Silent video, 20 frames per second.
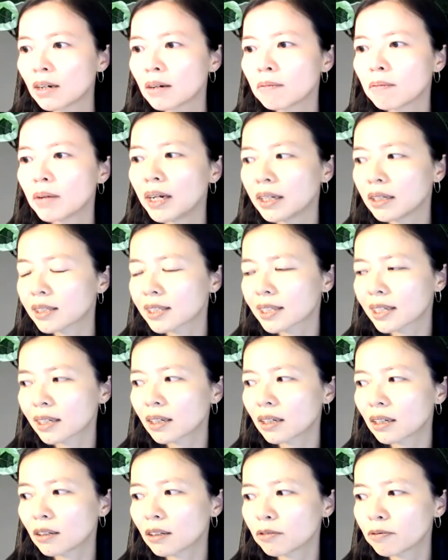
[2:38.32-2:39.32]
Instead
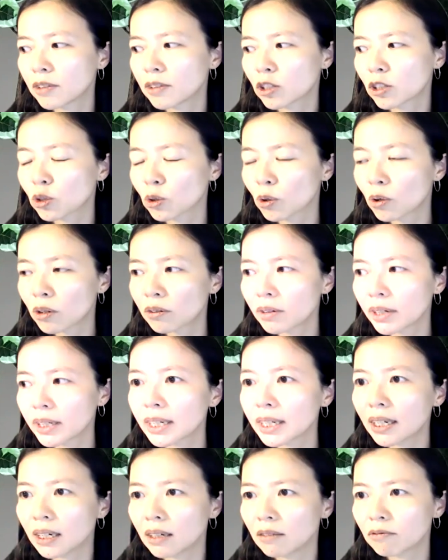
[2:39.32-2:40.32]
of storing
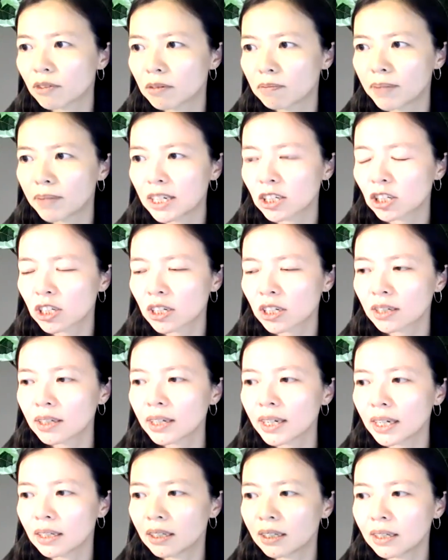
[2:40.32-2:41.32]
the information
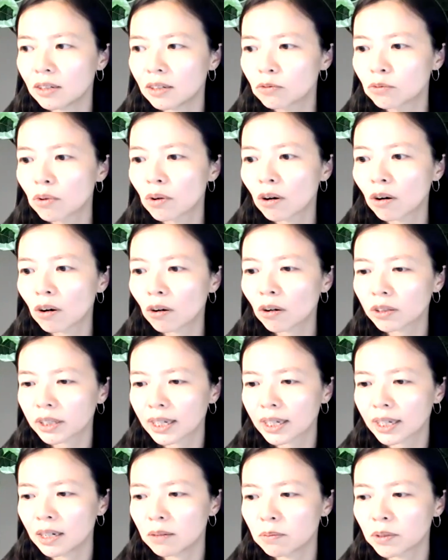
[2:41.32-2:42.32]
in the raw
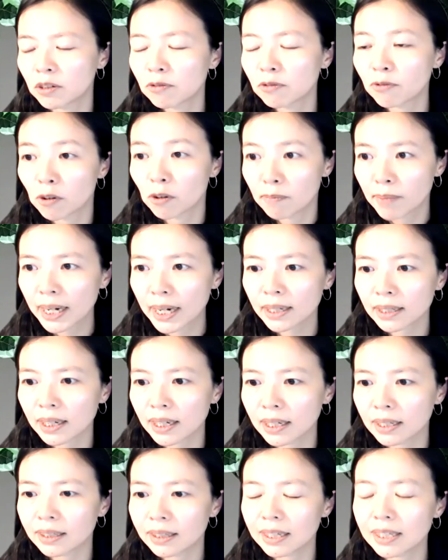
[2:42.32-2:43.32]
table format
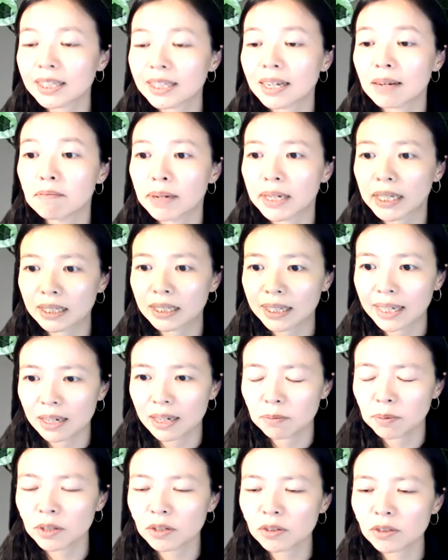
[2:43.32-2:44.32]
in these embedding
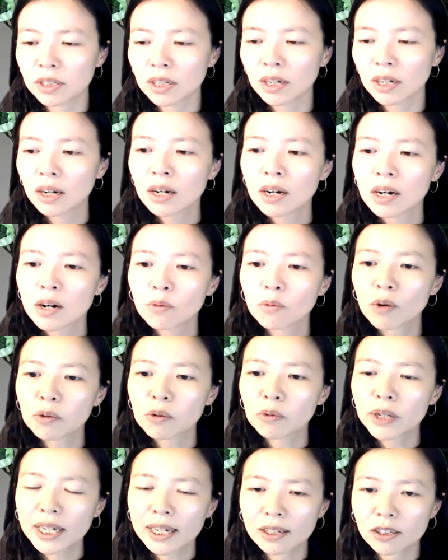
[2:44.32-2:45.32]
tables, what
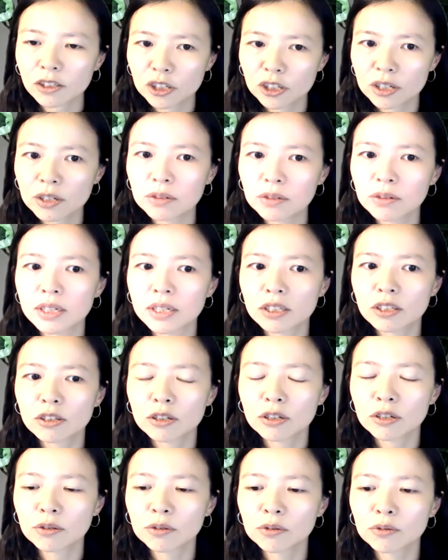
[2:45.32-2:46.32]
we can do is
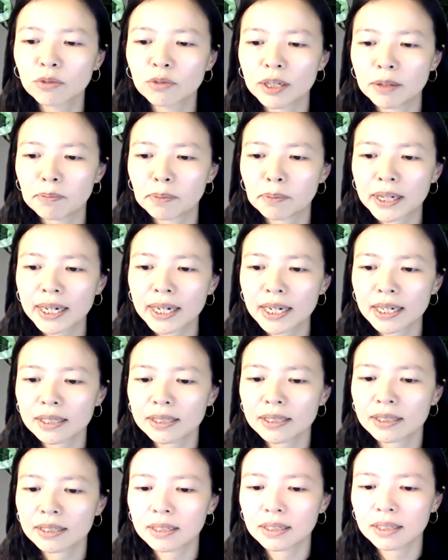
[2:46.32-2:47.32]
to
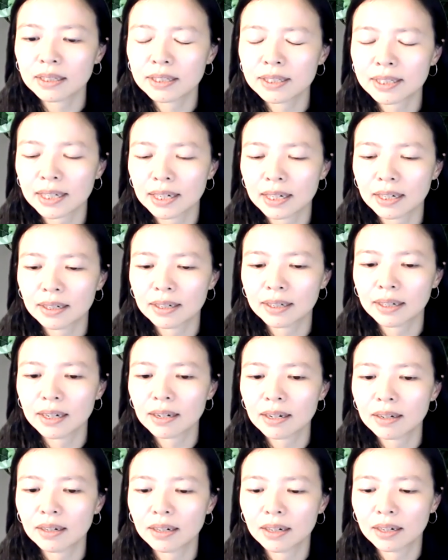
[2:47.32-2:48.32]
replace these
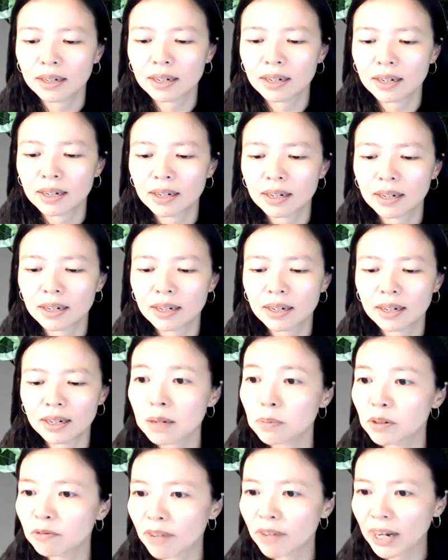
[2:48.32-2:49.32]
embedding
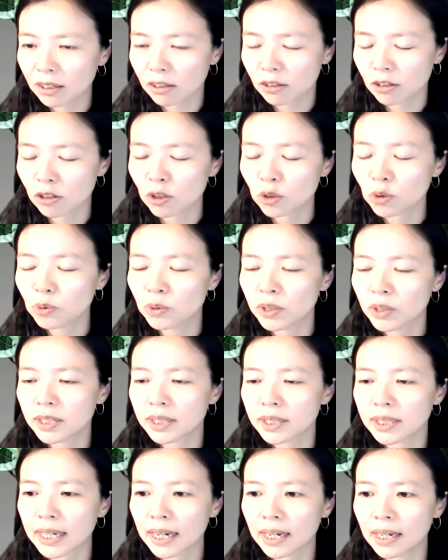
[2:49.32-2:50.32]
table vectors
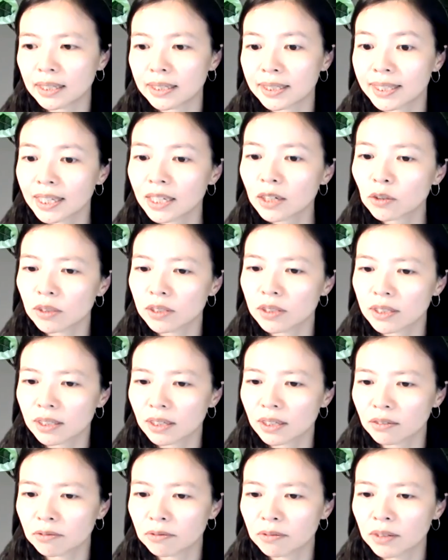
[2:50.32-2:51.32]
with a sequence
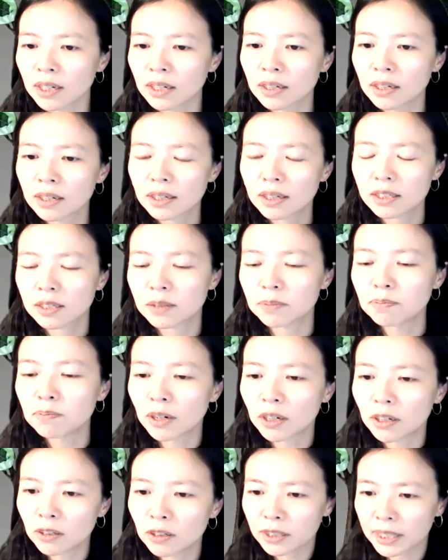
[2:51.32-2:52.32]
of
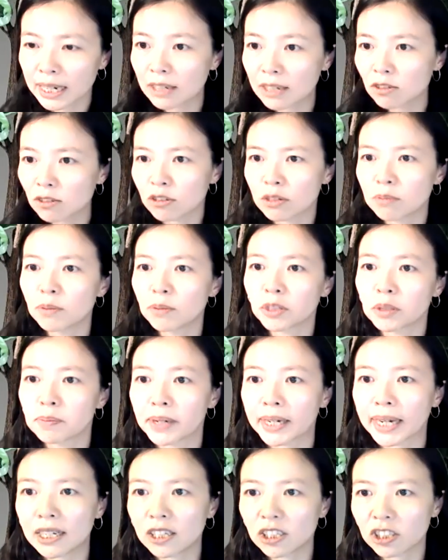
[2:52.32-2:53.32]
small tensor
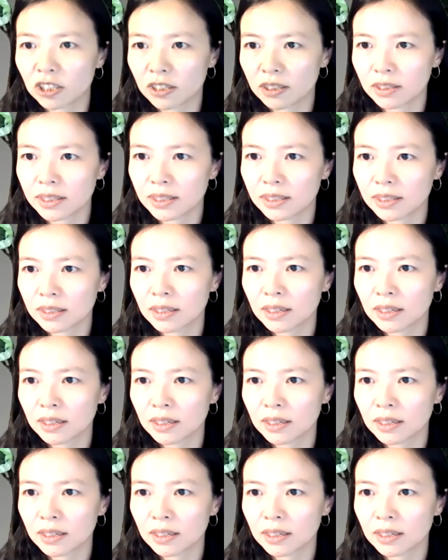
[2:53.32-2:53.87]
multiplications.